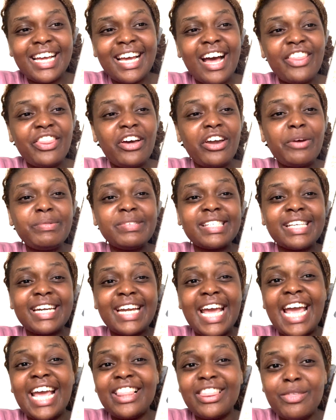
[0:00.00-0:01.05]
I thought I was gonna
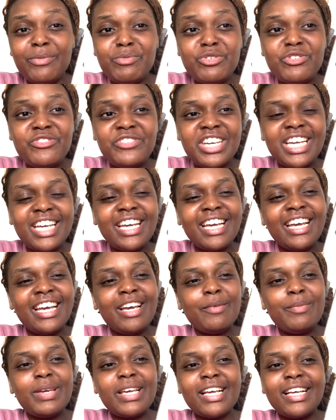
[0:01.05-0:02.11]
hate the movie
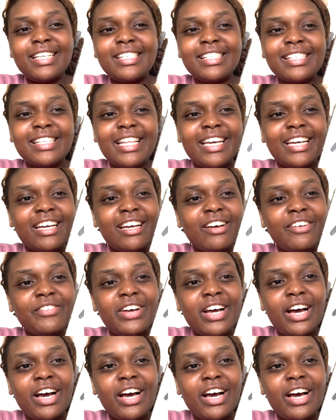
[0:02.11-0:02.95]
because like of